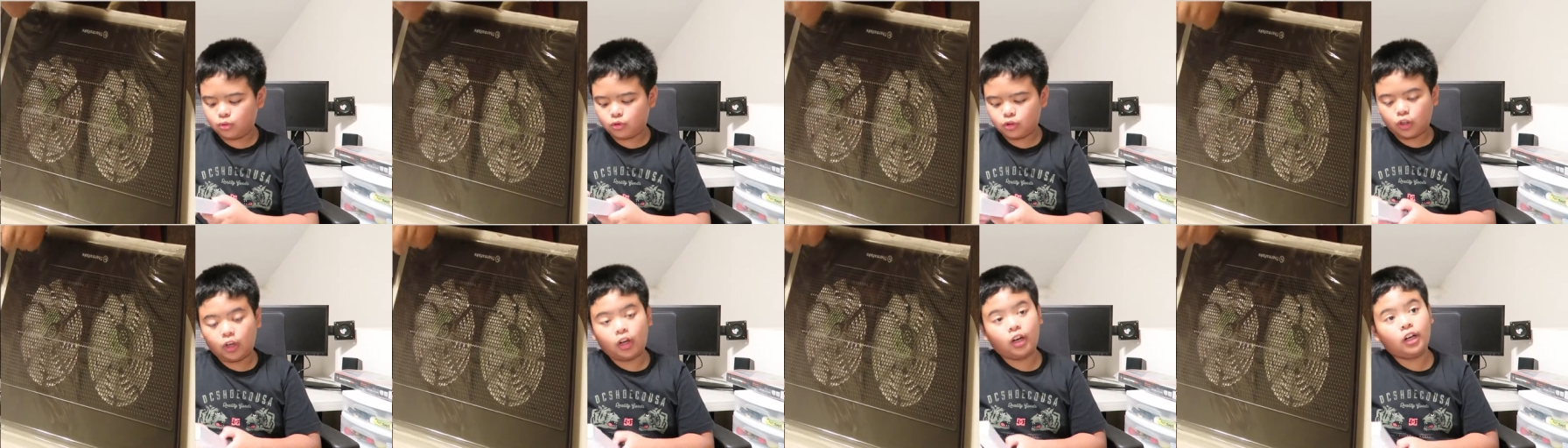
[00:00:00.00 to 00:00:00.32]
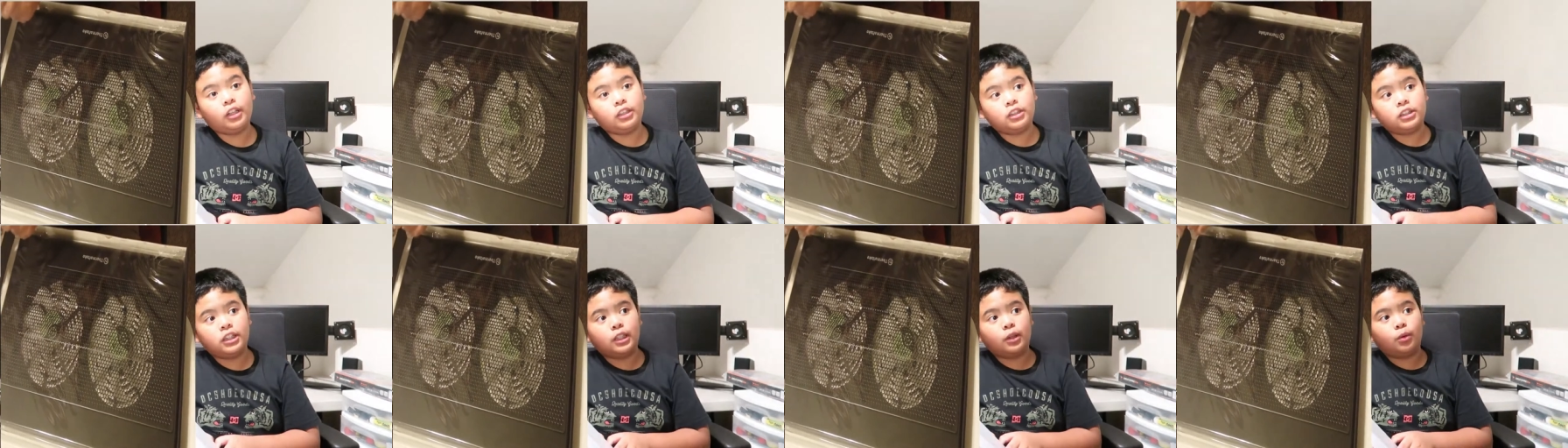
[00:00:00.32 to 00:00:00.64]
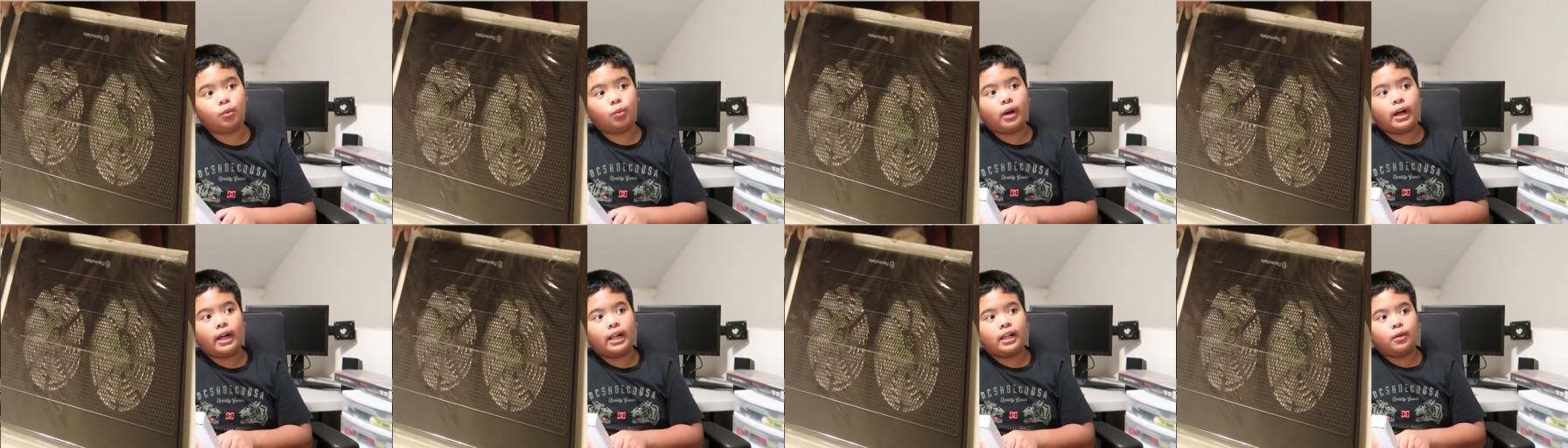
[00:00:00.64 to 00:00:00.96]
charge it
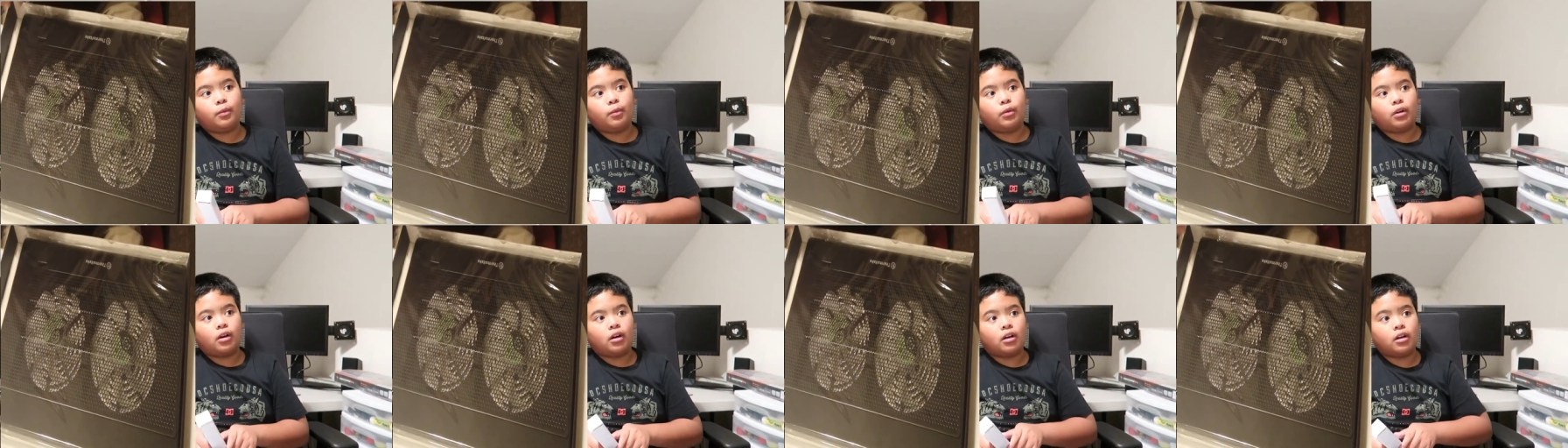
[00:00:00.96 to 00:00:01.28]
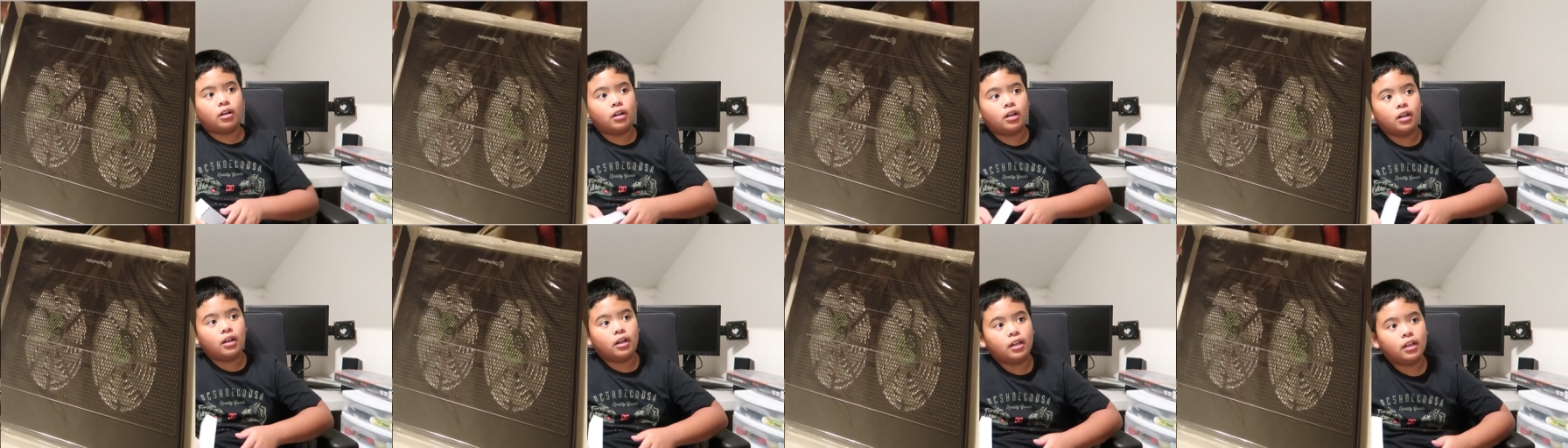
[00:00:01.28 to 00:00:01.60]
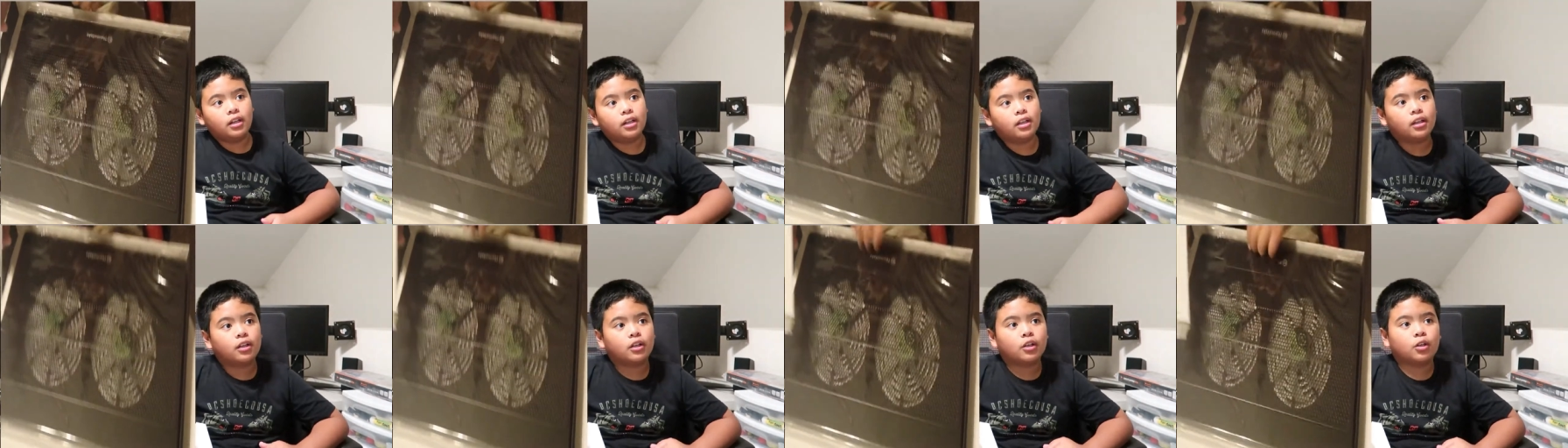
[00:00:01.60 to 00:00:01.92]
while we're
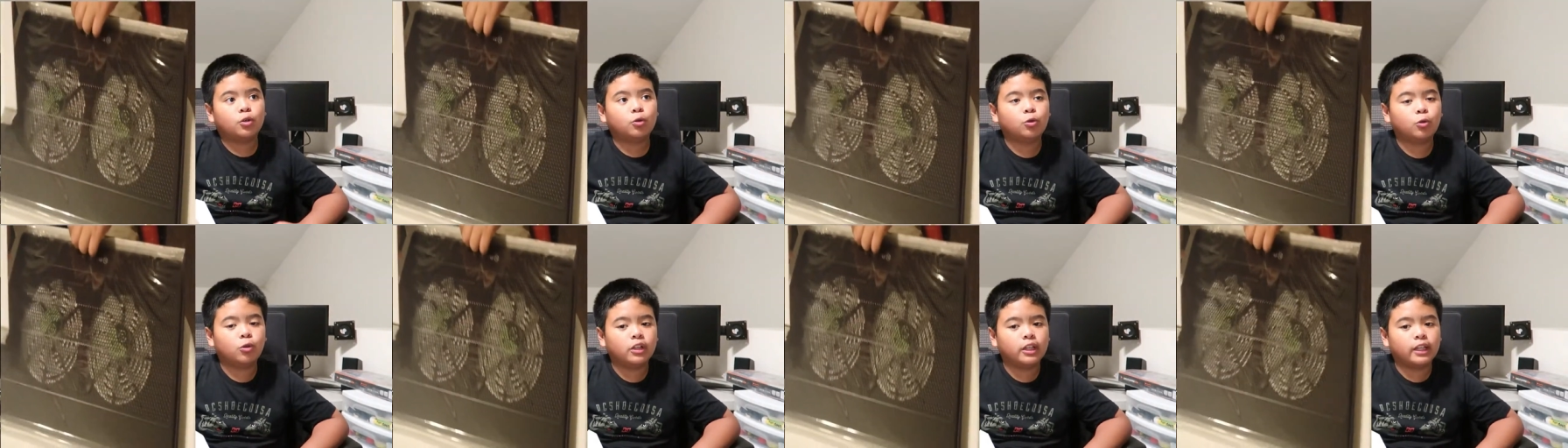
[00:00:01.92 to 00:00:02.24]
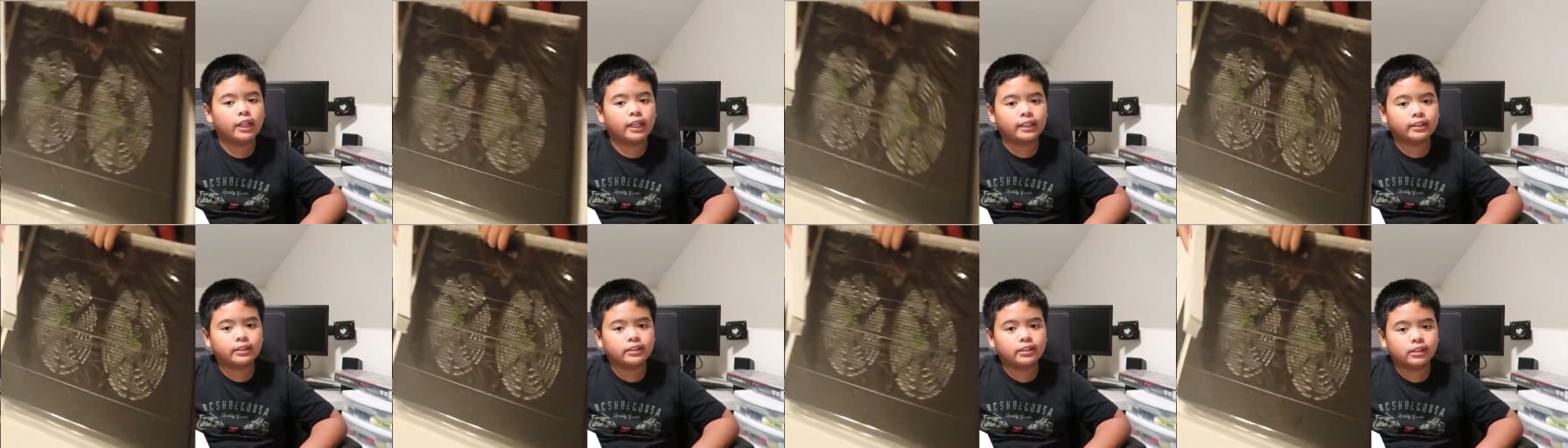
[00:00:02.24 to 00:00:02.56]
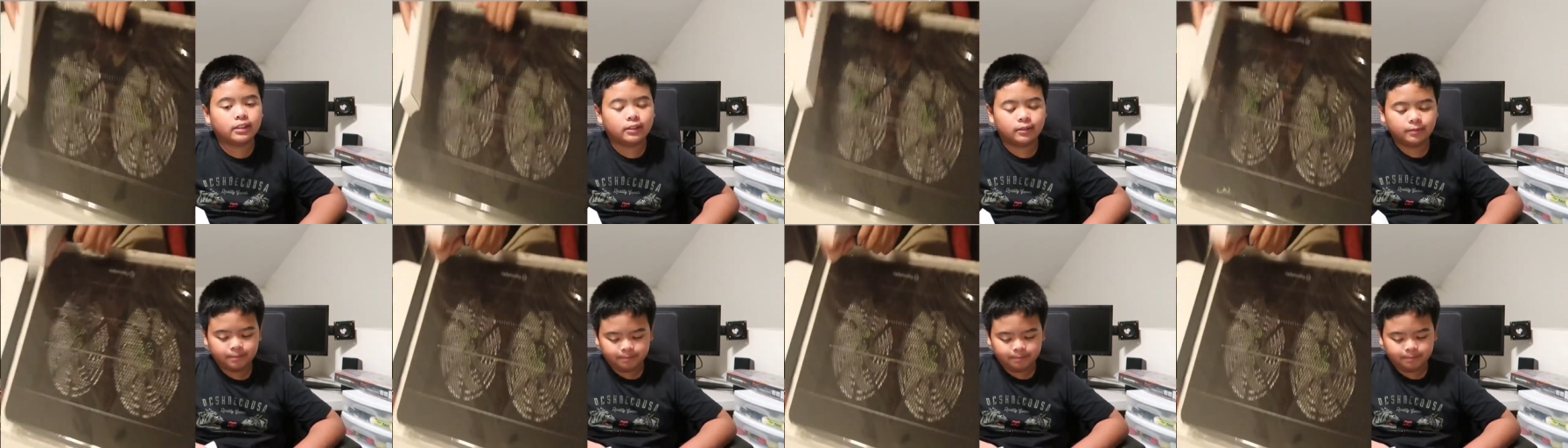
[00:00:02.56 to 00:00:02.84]
cooling it.